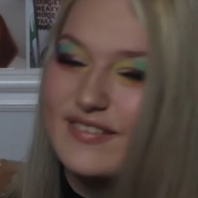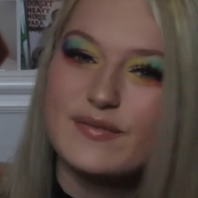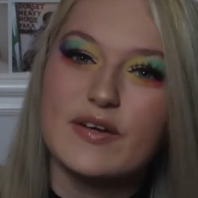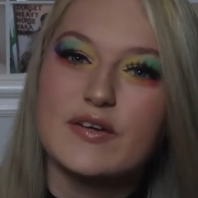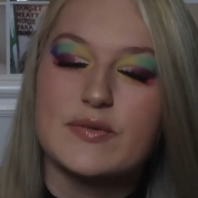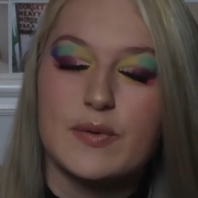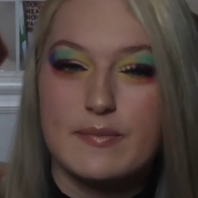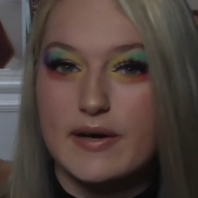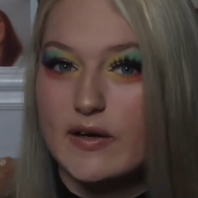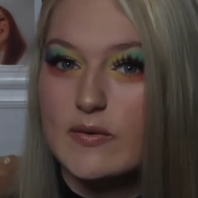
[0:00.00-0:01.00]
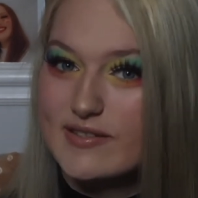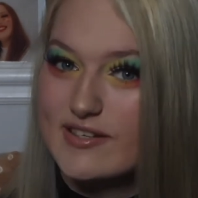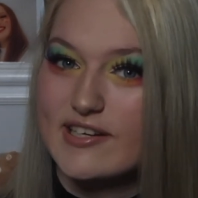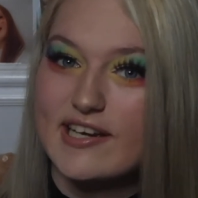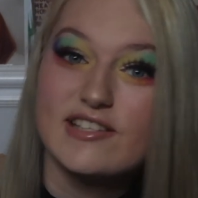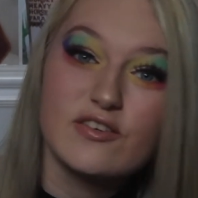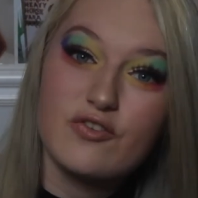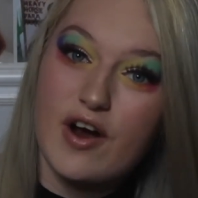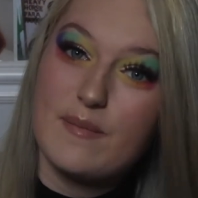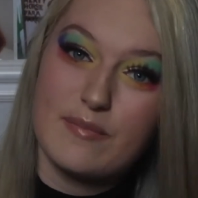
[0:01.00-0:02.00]
because one of my goals this year is to
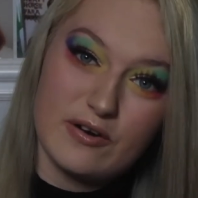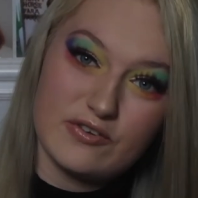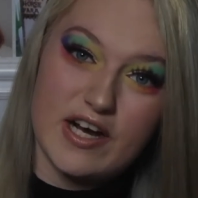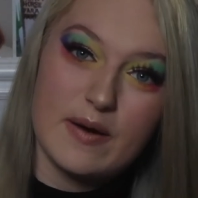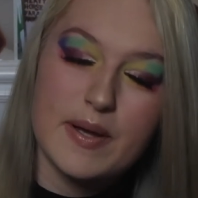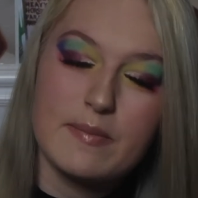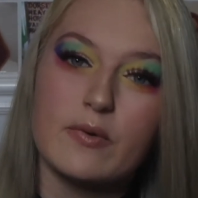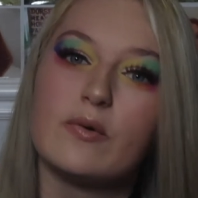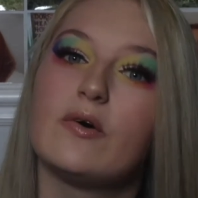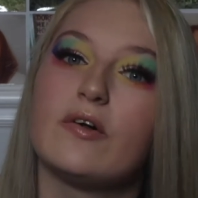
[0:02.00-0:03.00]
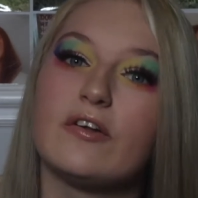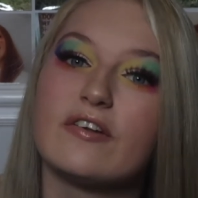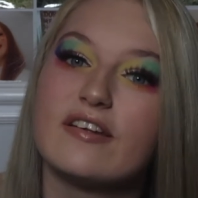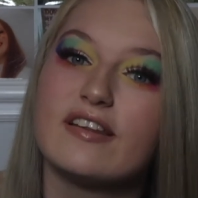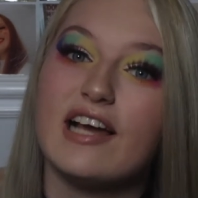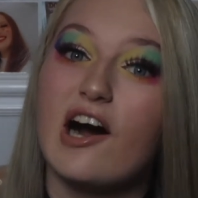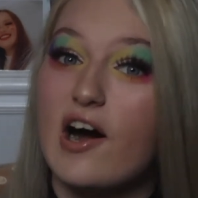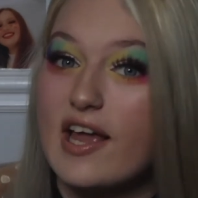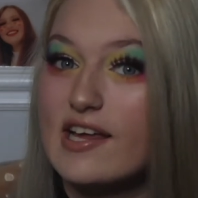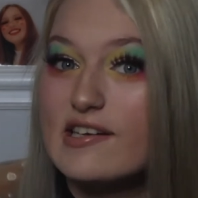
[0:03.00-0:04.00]
try and branch out a bit more on the
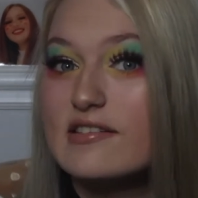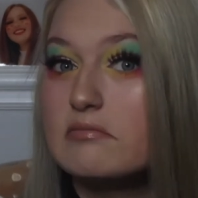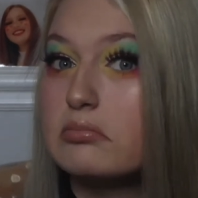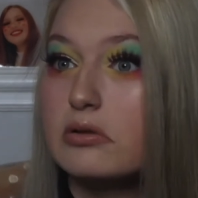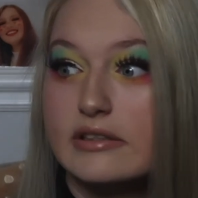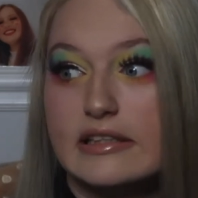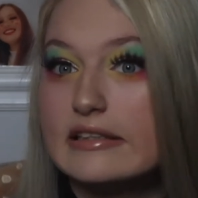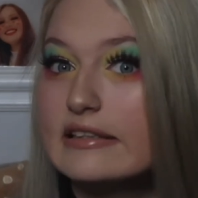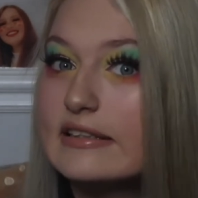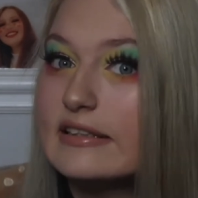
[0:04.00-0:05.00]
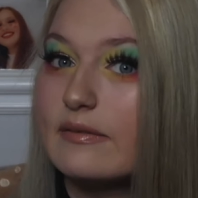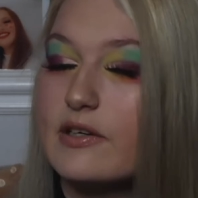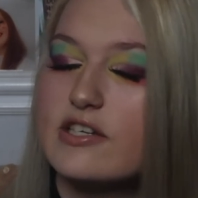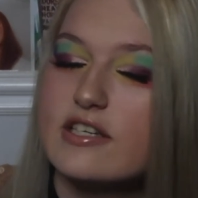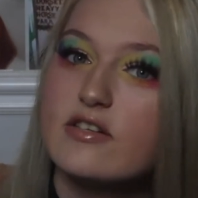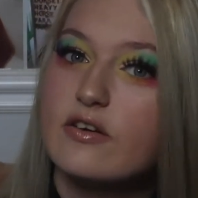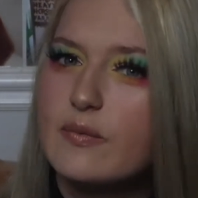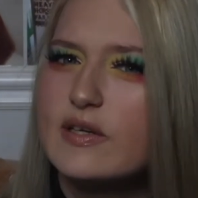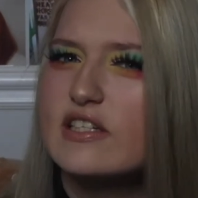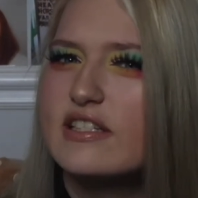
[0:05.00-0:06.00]
high-end products.
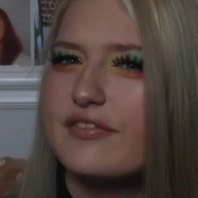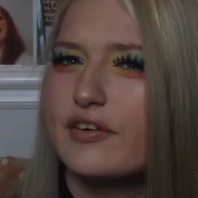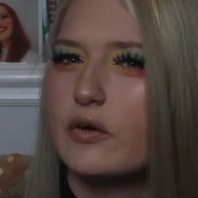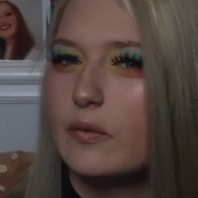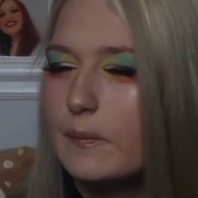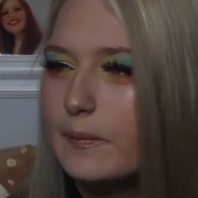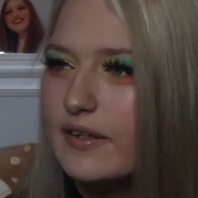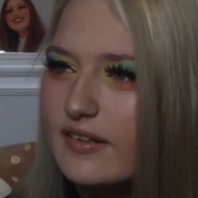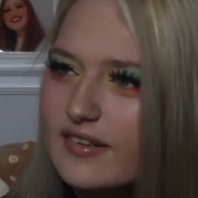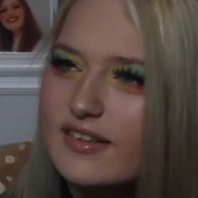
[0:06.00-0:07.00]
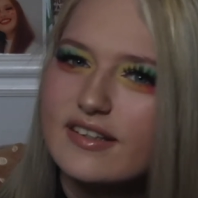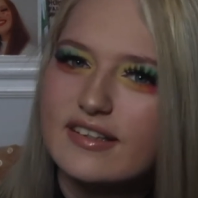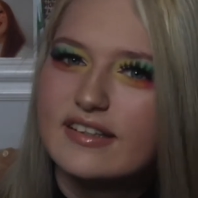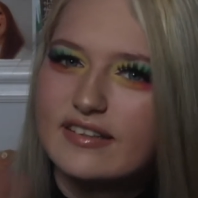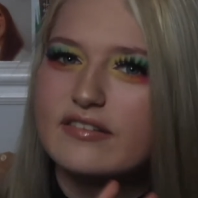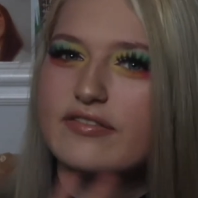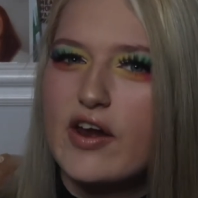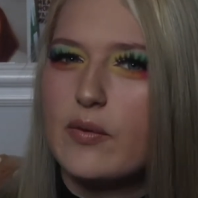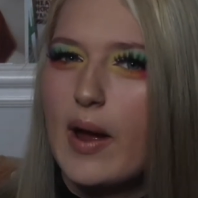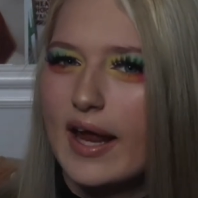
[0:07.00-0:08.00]
which is difficult, but
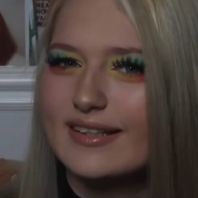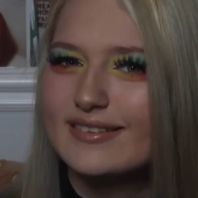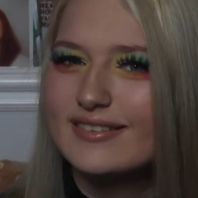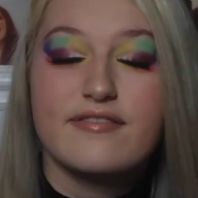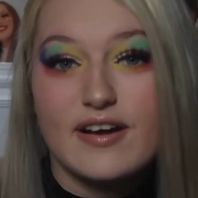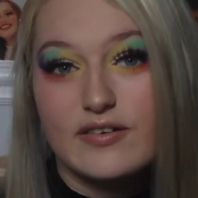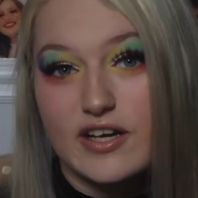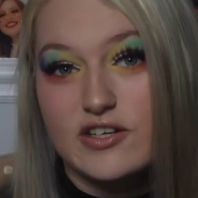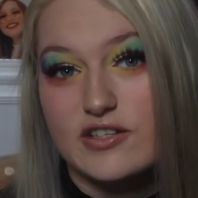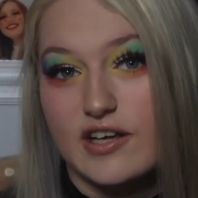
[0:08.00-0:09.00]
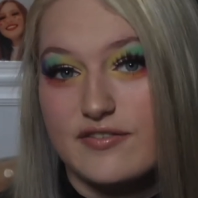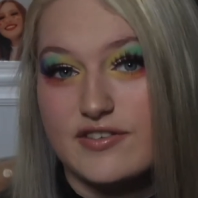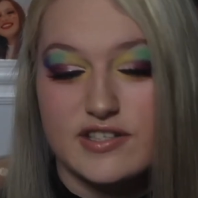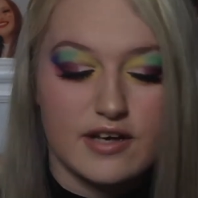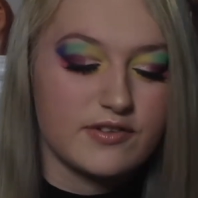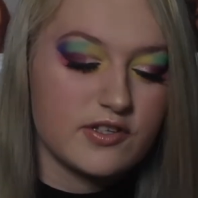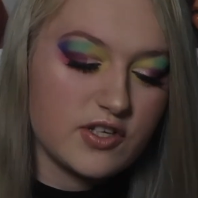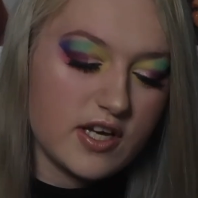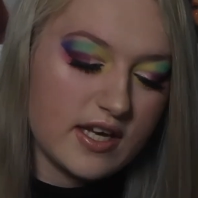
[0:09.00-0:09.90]
find a way. Foundation that I've discovered this year